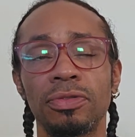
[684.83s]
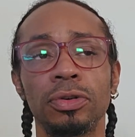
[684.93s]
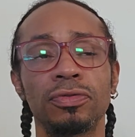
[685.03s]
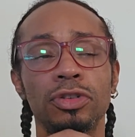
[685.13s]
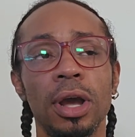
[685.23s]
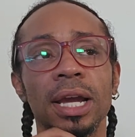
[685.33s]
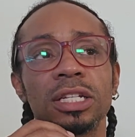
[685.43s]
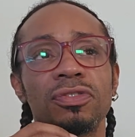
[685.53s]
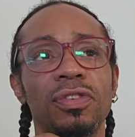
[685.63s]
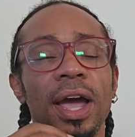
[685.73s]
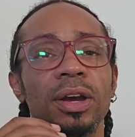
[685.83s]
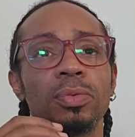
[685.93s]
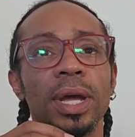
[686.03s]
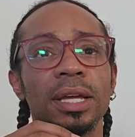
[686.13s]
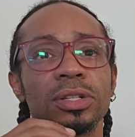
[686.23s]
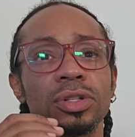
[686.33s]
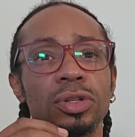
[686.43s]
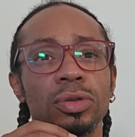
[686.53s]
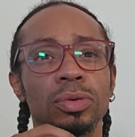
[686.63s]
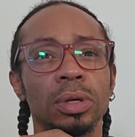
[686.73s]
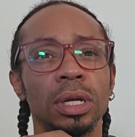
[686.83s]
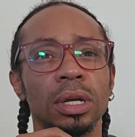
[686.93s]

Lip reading: You're trying to find ways to